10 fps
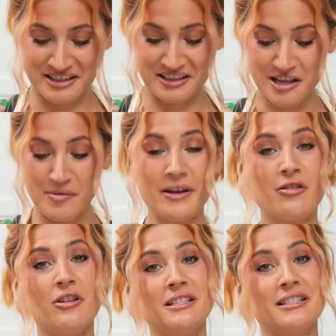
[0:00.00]
this is coming
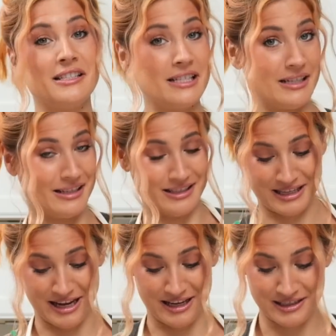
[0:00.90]
across as a tedious
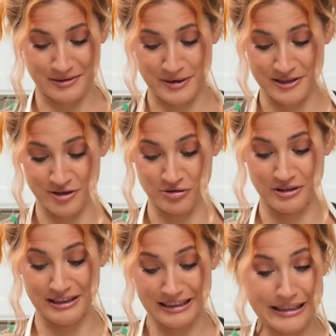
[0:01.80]
task because you're
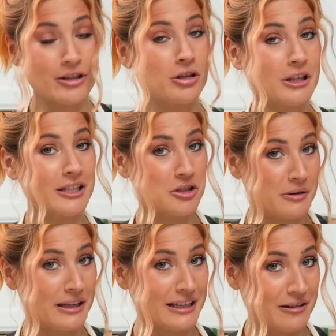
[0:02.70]
literally
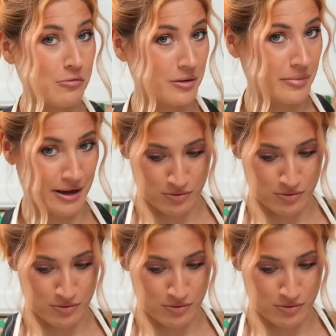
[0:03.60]
doing it one by